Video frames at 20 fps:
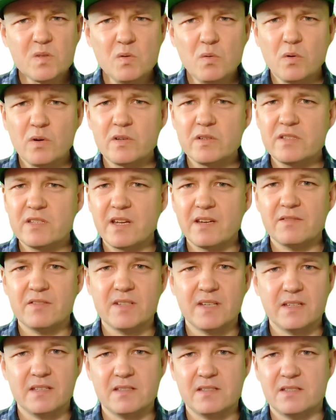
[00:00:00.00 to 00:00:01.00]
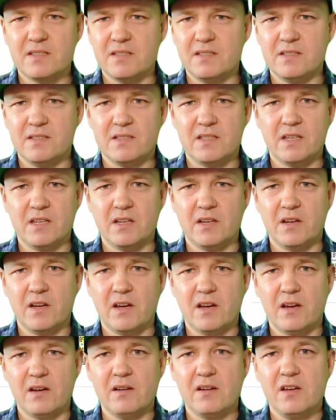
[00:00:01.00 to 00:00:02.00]
or save sentences that
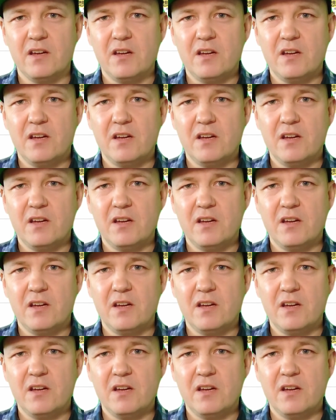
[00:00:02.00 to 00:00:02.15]
uh,